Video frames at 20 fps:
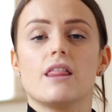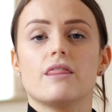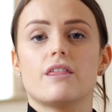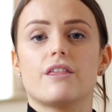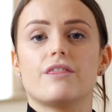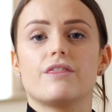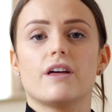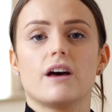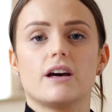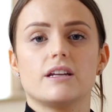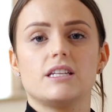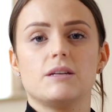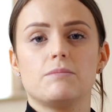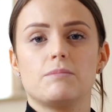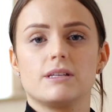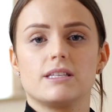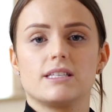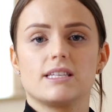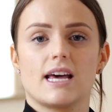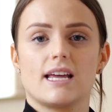the
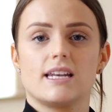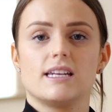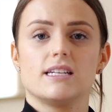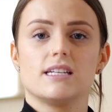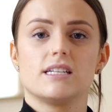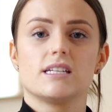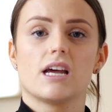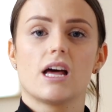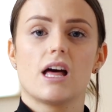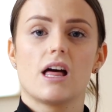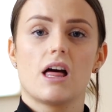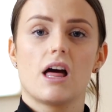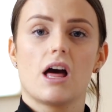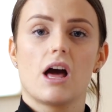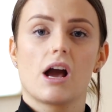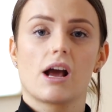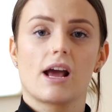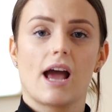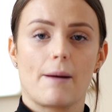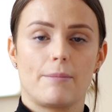30%
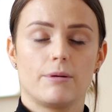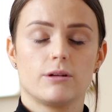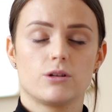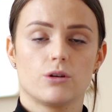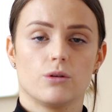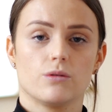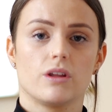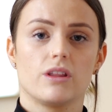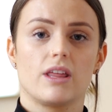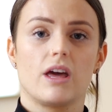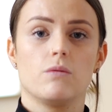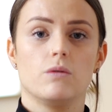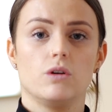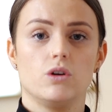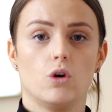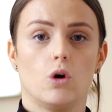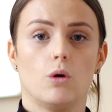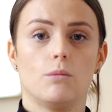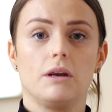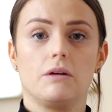capital that they
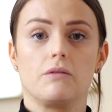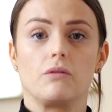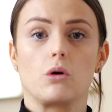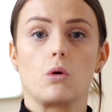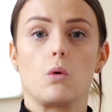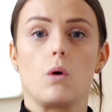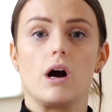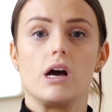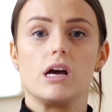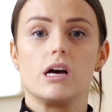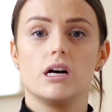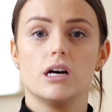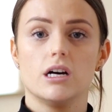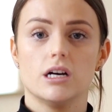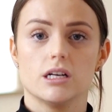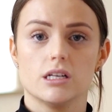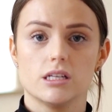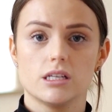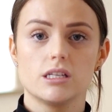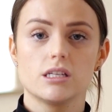would normally require
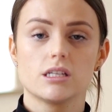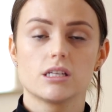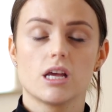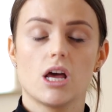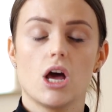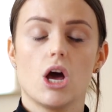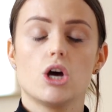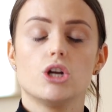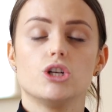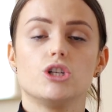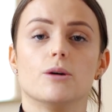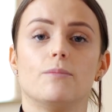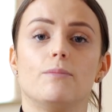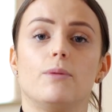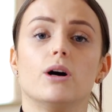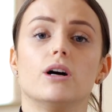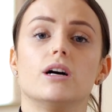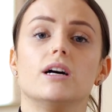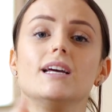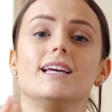us to
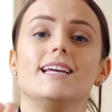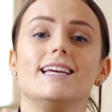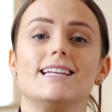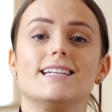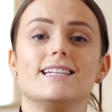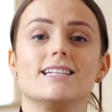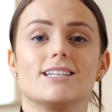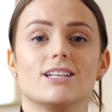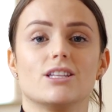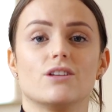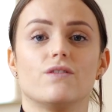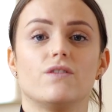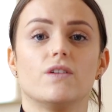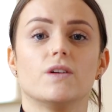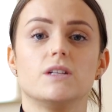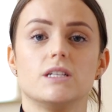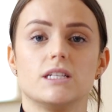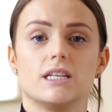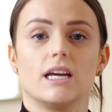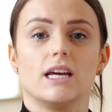put into the
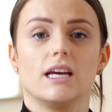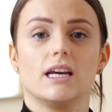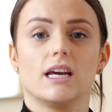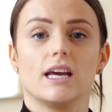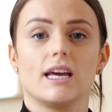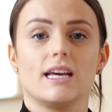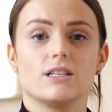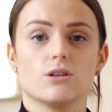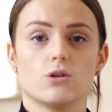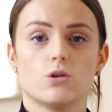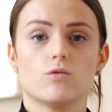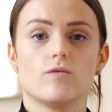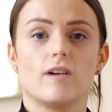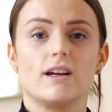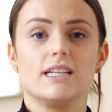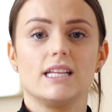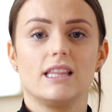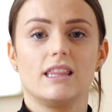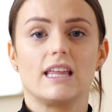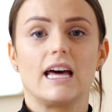funding is
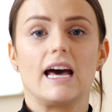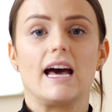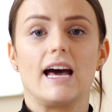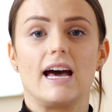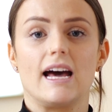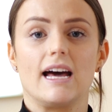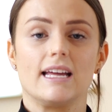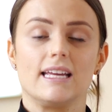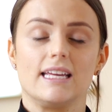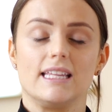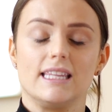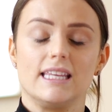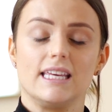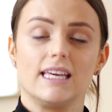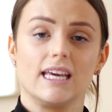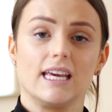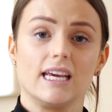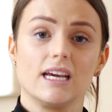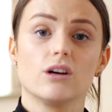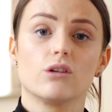already there in the
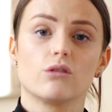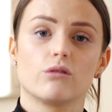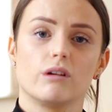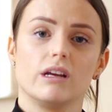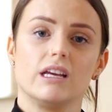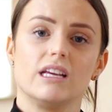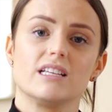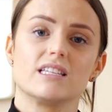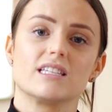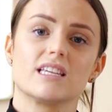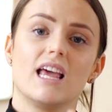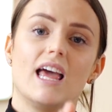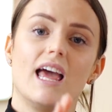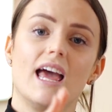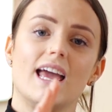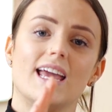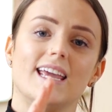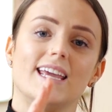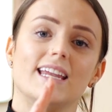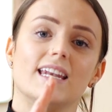increase
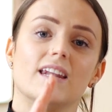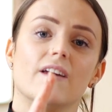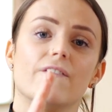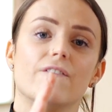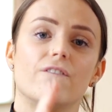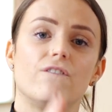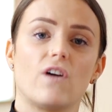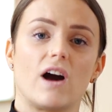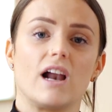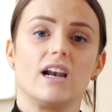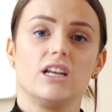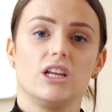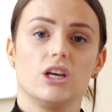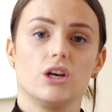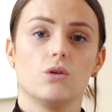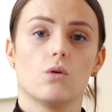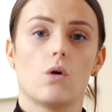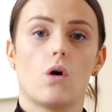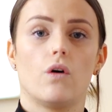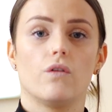in
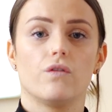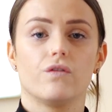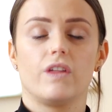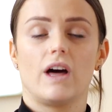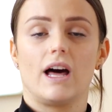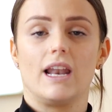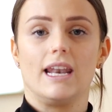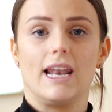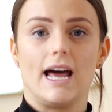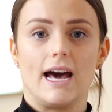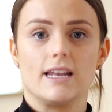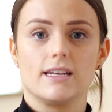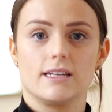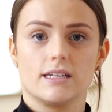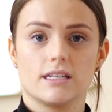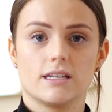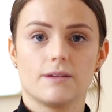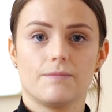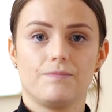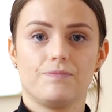value of that
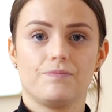land.